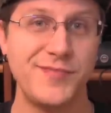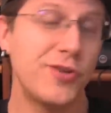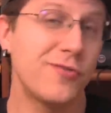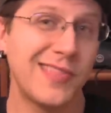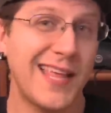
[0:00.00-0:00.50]

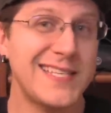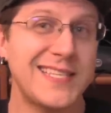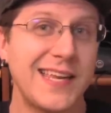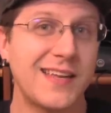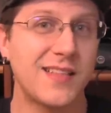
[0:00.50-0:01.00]
you're
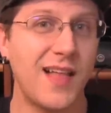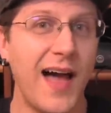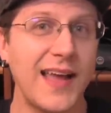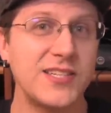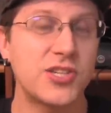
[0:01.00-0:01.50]
less
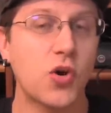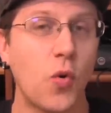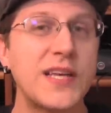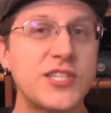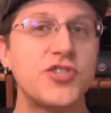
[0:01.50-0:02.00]
inclined to
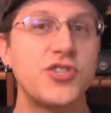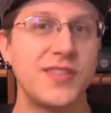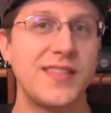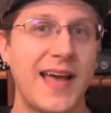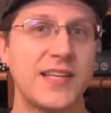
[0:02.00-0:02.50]

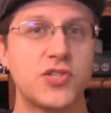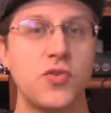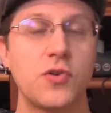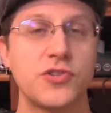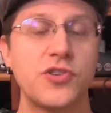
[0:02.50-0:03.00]
question that
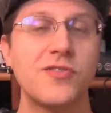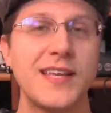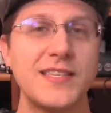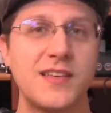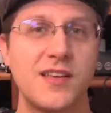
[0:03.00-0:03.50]
source. You're
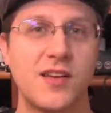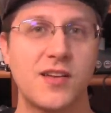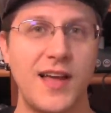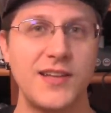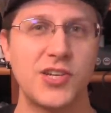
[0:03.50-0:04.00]
less
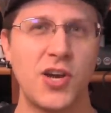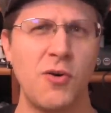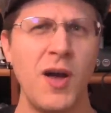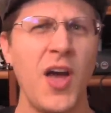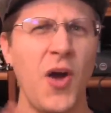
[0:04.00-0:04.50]
inclined to
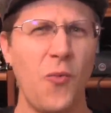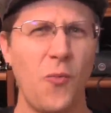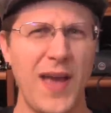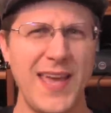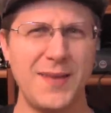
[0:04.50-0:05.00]
go,
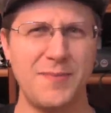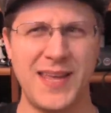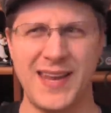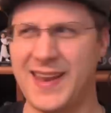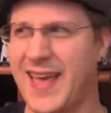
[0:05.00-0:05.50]
wait a
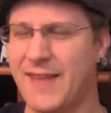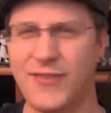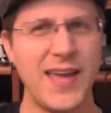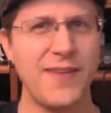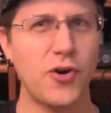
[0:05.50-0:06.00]
minute,
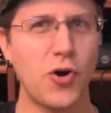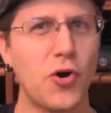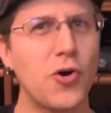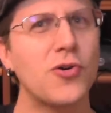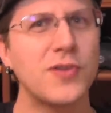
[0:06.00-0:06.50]
have I ever
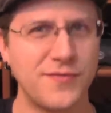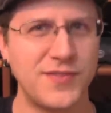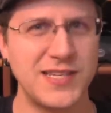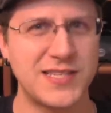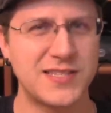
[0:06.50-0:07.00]
heard
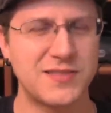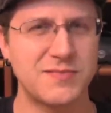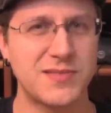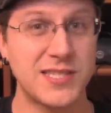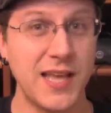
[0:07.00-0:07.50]
of this
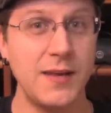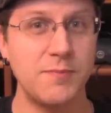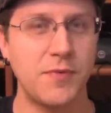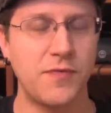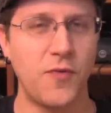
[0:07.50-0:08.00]

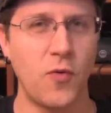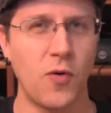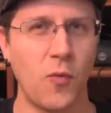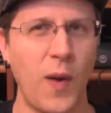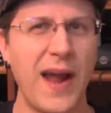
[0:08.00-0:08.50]
site
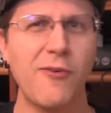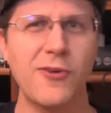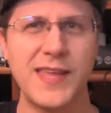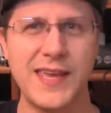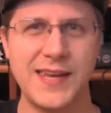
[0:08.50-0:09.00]
before? Where
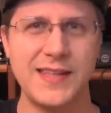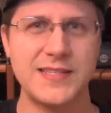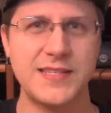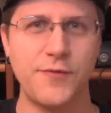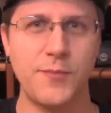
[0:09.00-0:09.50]
are they getting
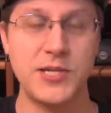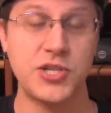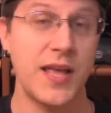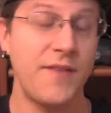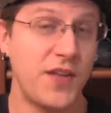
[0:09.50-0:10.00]
this
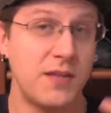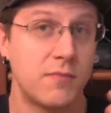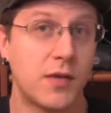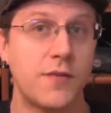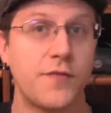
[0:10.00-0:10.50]
information? If
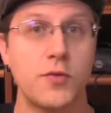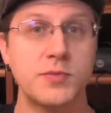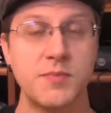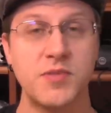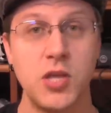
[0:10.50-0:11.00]
it
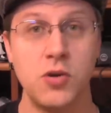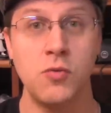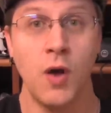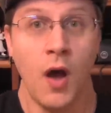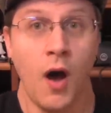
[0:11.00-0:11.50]
confirms something
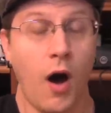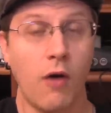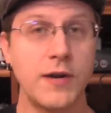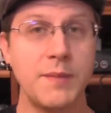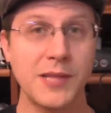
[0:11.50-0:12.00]
you
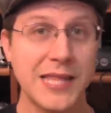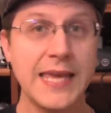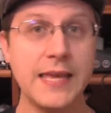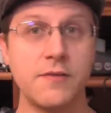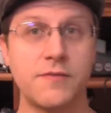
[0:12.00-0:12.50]
already
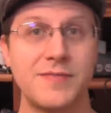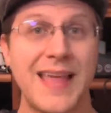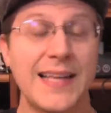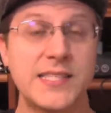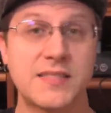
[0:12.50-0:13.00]
believe,
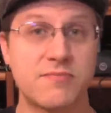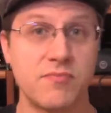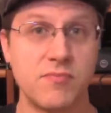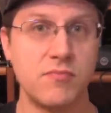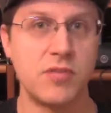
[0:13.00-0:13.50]
that's
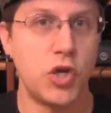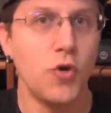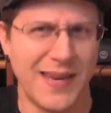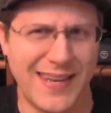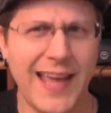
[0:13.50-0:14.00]

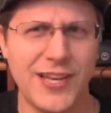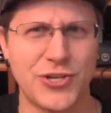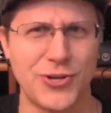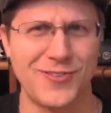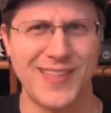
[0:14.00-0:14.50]
human
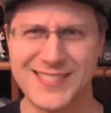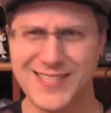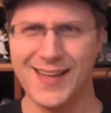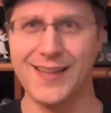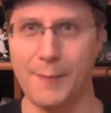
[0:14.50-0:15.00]
nature.
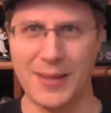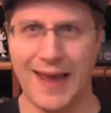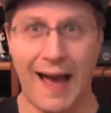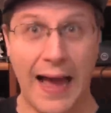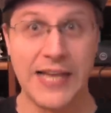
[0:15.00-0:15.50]
That's not, I
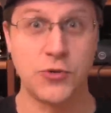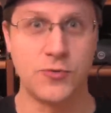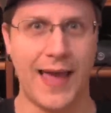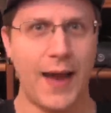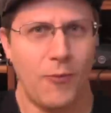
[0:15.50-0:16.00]
mean, I
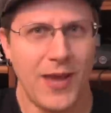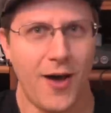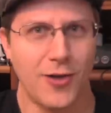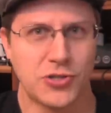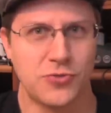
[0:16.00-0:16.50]
do that. We
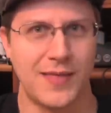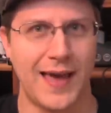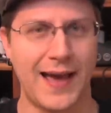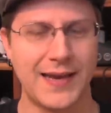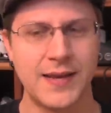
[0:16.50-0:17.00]
all do
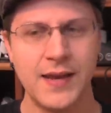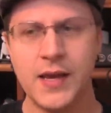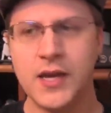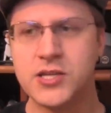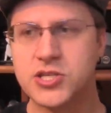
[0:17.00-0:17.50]
that.
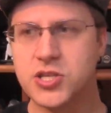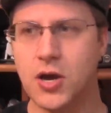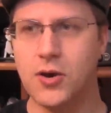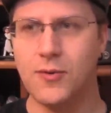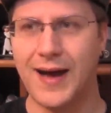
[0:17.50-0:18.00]

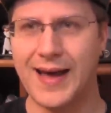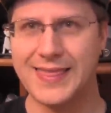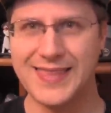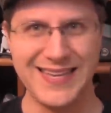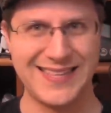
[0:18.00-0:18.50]
So I
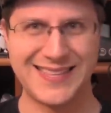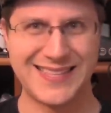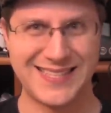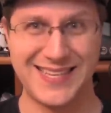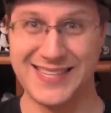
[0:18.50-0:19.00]
think,
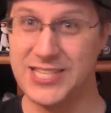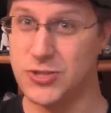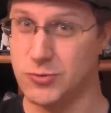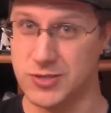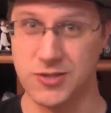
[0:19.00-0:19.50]
at
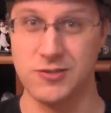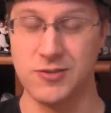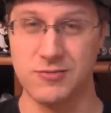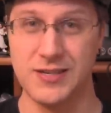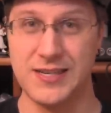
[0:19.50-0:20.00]
least to a
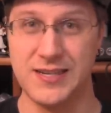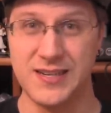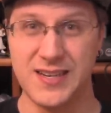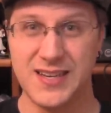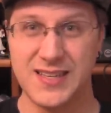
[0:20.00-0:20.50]
certain
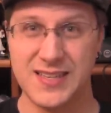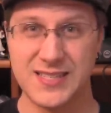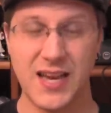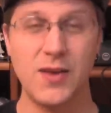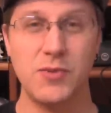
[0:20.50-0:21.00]
degree,
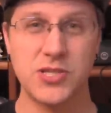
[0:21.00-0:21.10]
that's kind of